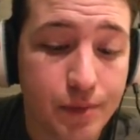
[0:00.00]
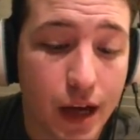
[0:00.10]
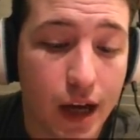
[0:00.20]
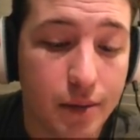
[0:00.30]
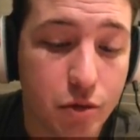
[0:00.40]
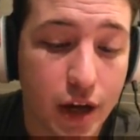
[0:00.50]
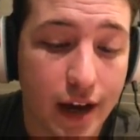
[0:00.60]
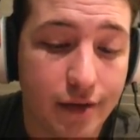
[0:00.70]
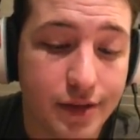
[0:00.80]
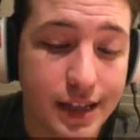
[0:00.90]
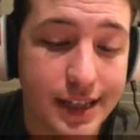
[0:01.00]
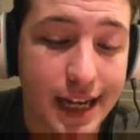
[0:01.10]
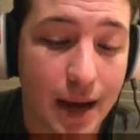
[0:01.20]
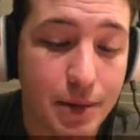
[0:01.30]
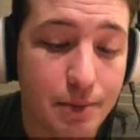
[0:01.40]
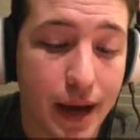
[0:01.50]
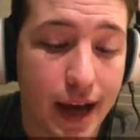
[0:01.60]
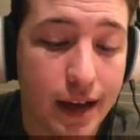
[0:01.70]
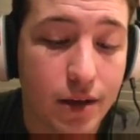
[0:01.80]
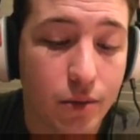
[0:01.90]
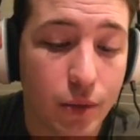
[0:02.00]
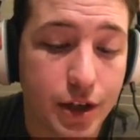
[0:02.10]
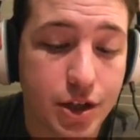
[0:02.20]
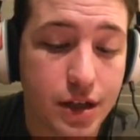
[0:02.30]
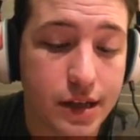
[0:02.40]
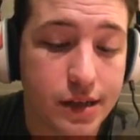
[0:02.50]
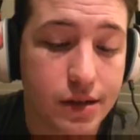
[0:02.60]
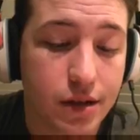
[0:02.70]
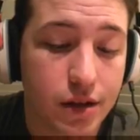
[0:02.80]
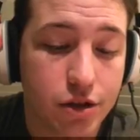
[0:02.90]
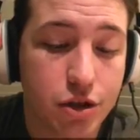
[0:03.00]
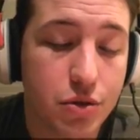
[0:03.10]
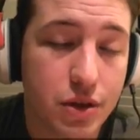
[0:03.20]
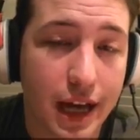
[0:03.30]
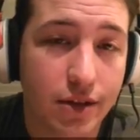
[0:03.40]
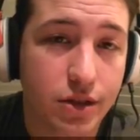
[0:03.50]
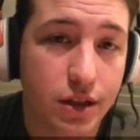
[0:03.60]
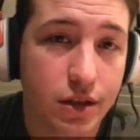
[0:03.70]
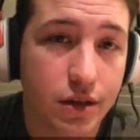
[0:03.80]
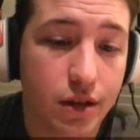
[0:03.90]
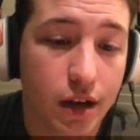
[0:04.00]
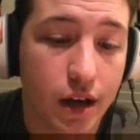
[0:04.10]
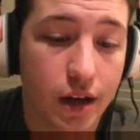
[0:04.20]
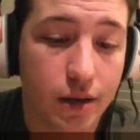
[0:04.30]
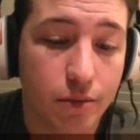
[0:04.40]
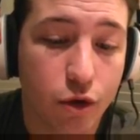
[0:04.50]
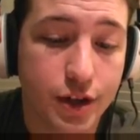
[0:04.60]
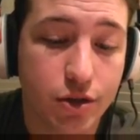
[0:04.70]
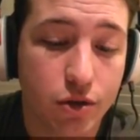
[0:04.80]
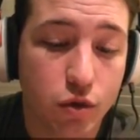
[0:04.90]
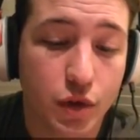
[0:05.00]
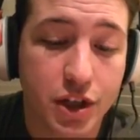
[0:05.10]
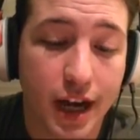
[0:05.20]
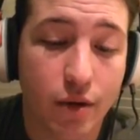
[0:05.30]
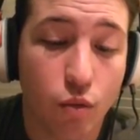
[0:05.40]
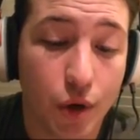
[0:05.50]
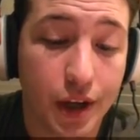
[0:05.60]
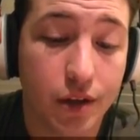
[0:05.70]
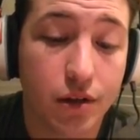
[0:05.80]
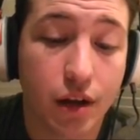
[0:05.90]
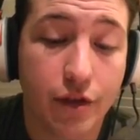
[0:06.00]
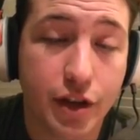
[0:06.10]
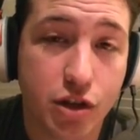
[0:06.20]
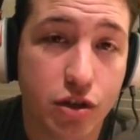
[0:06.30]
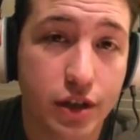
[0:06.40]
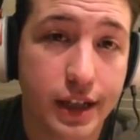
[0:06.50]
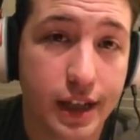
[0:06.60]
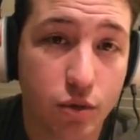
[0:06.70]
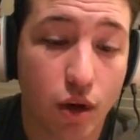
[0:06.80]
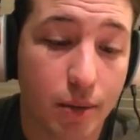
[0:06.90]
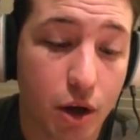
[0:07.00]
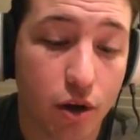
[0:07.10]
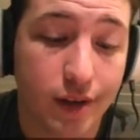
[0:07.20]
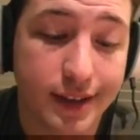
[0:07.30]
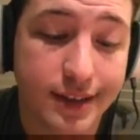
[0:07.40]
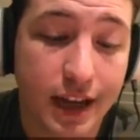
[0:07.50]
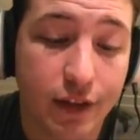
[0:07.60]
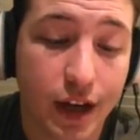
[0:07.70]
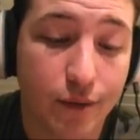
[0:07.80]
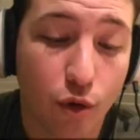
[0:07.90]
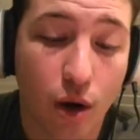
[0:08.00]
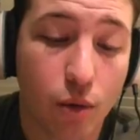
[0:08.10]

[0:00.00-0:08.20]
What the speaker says: You have the diamond pack, which is 2,000 crystals, which I will eventually, that's what I'm currently saving up for.